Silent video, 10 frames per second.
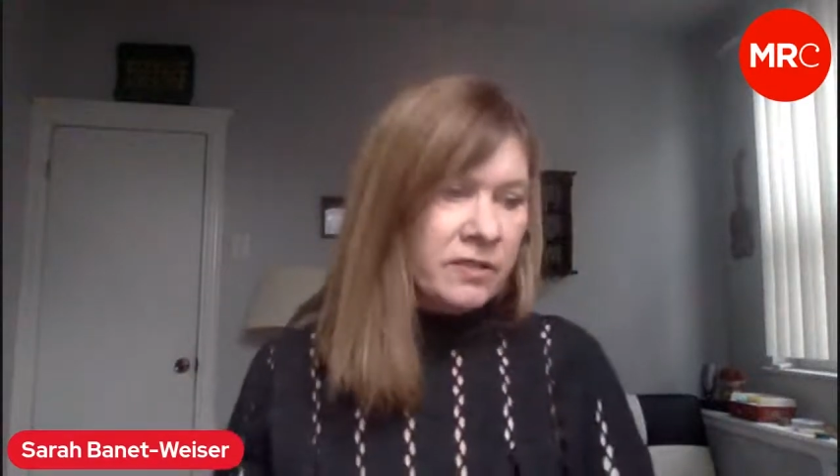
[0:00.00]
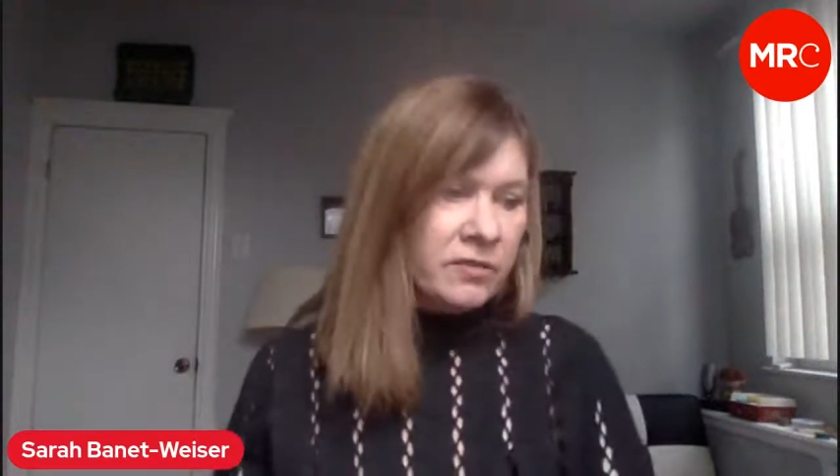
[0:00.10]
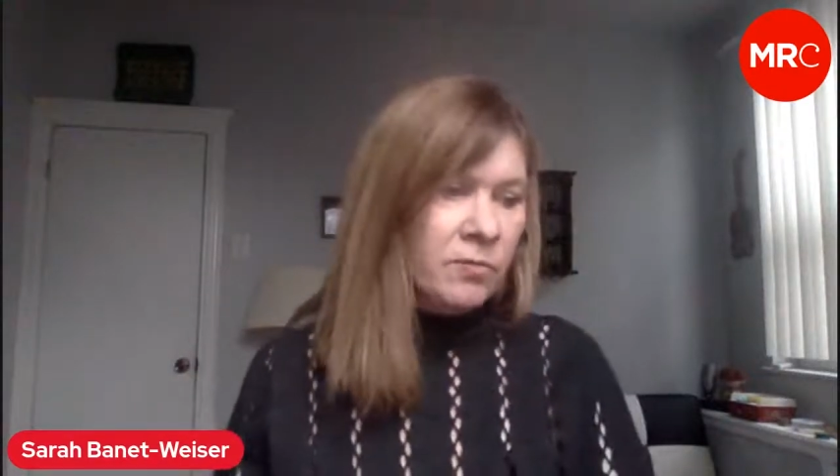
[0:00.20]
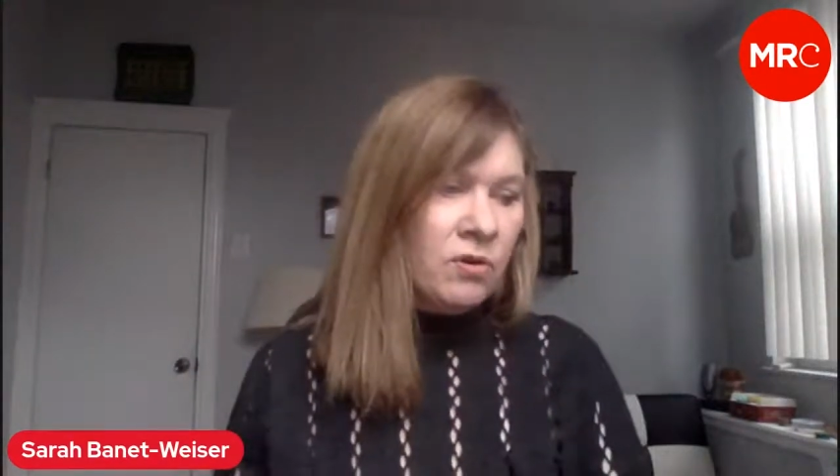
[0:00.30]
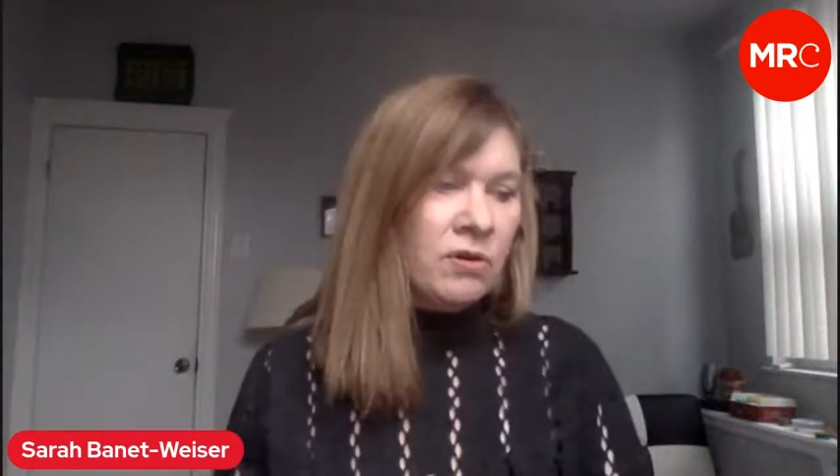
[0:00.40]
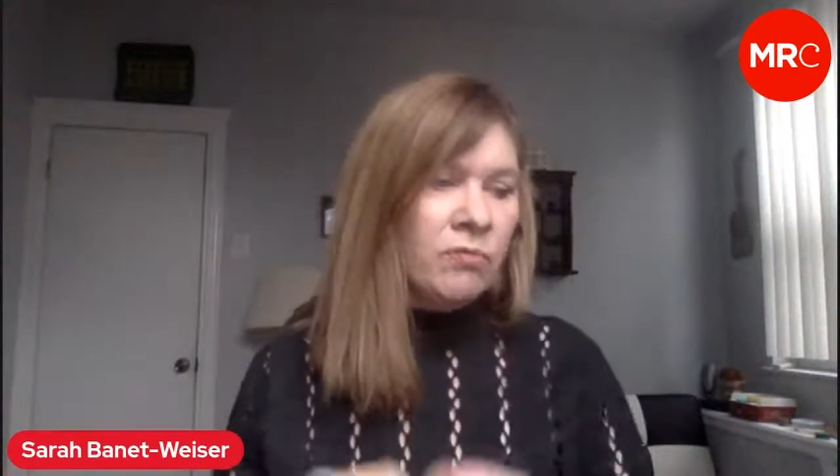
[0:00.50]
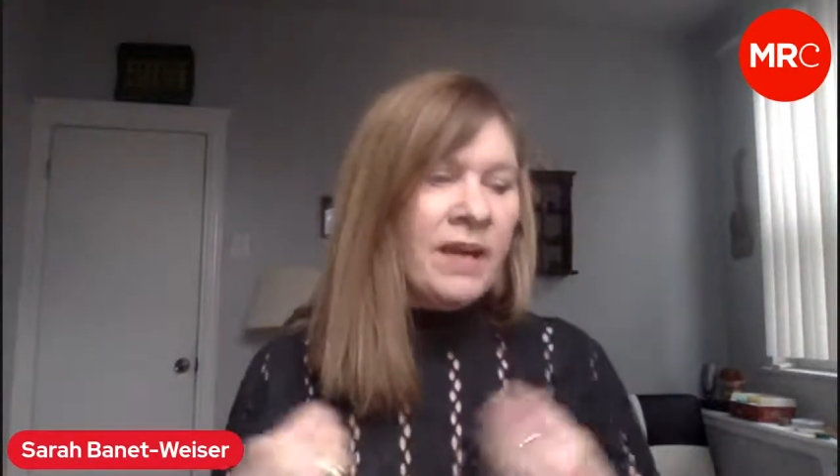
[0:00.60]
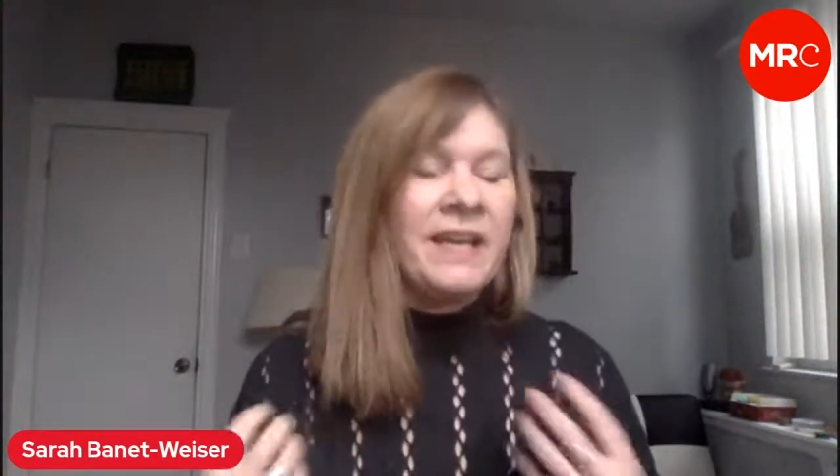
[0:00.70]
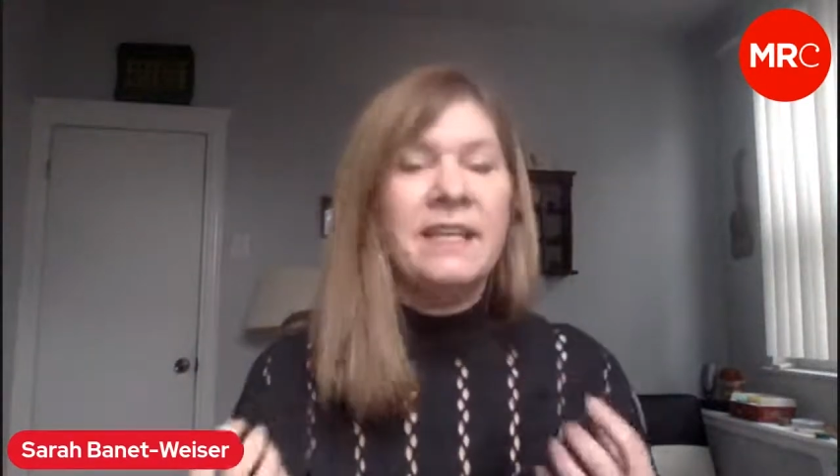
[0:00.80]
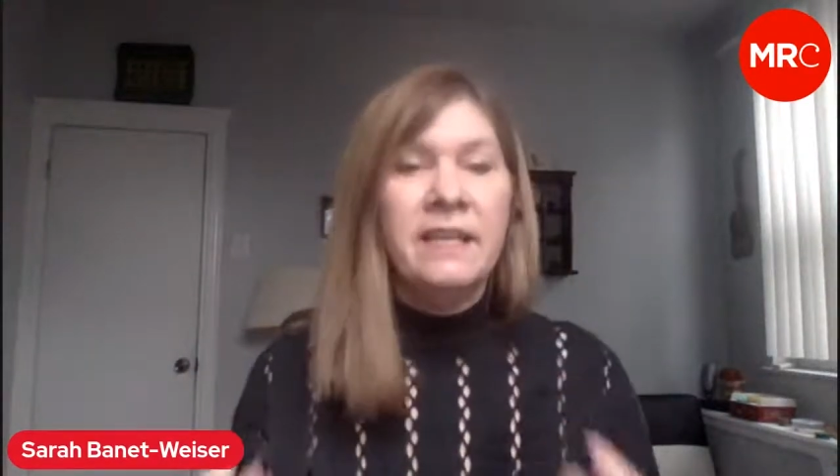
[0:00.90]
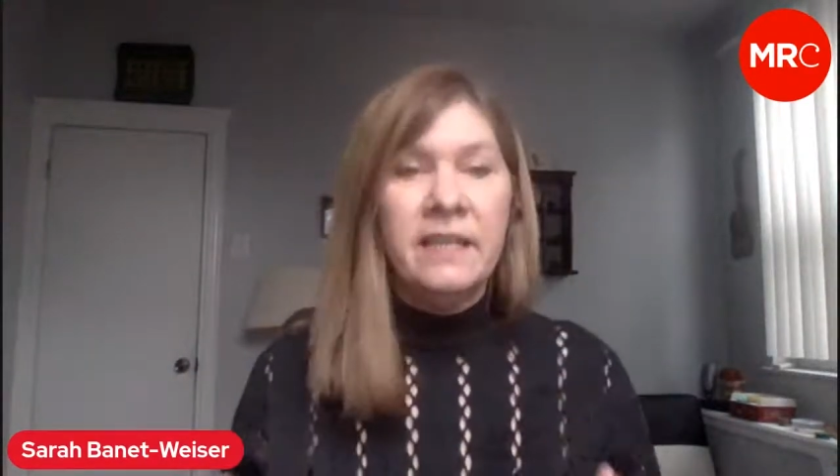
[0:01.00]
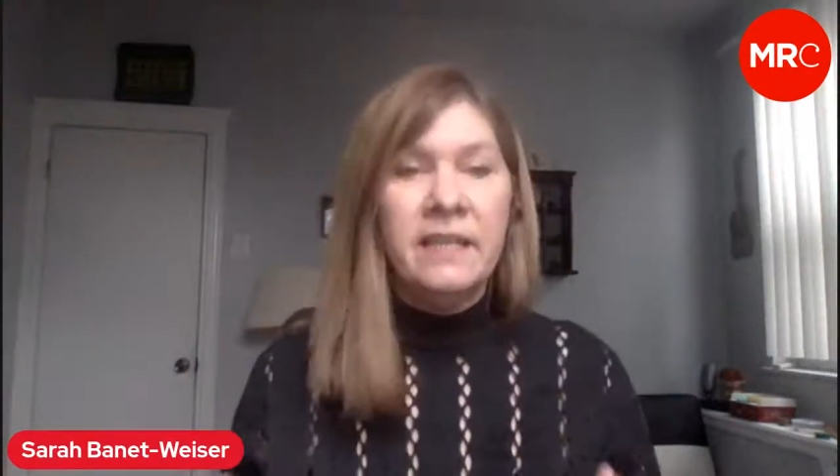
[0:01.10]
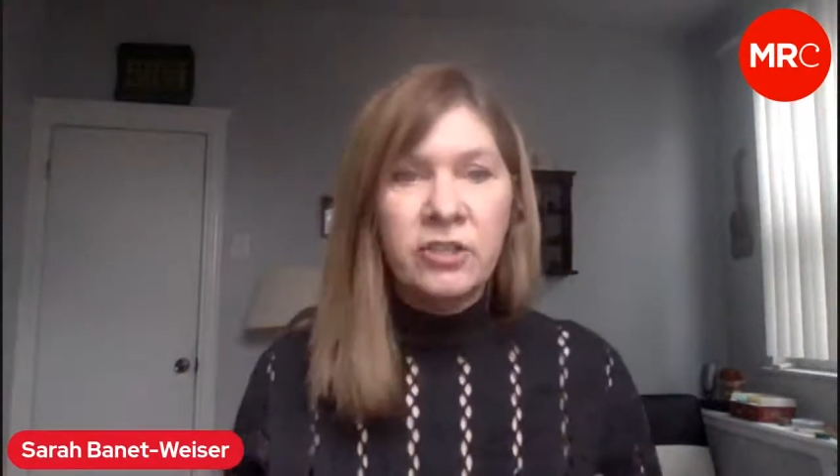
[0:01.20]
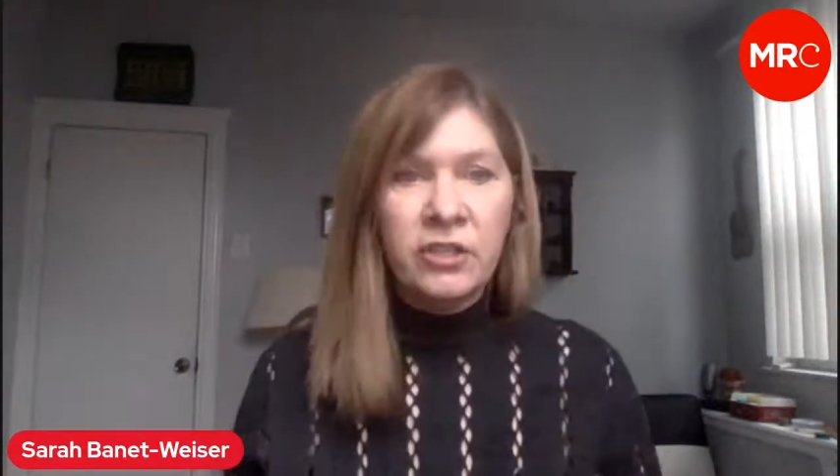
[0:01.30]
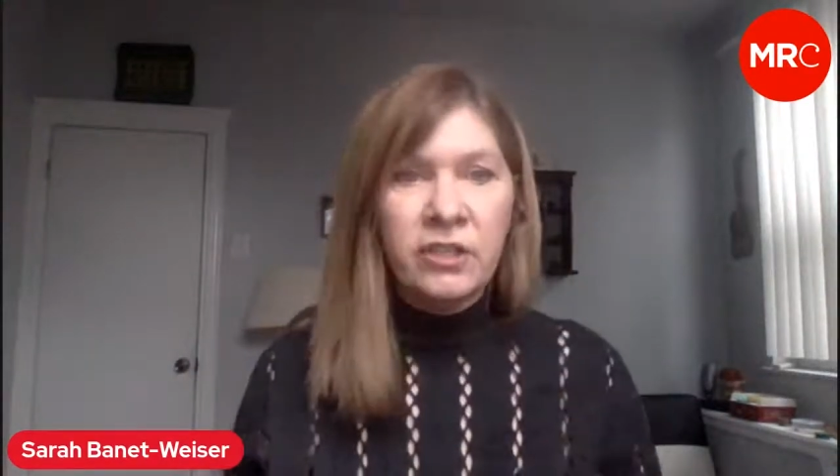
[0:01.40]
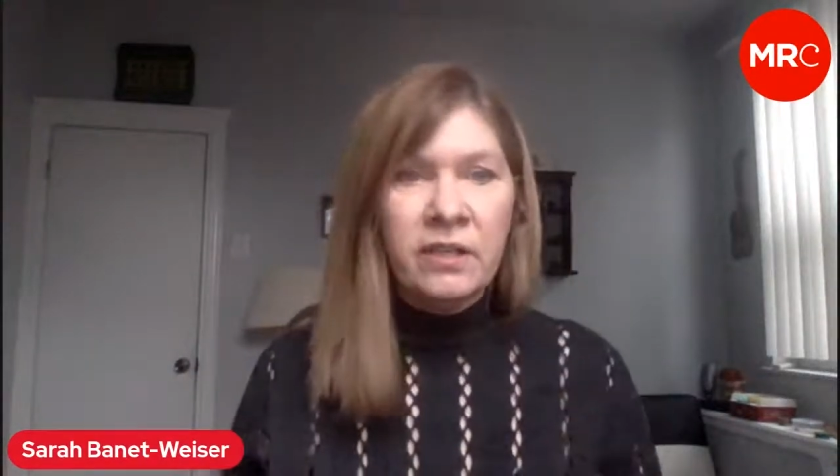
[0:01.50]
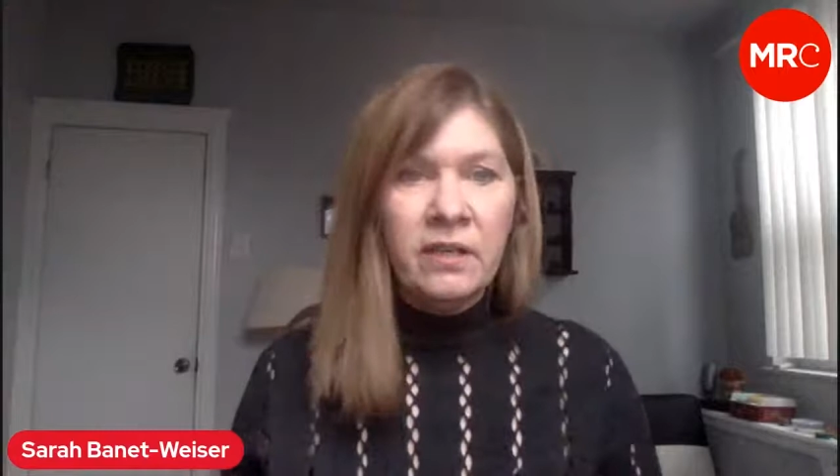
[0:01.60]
there's more recognition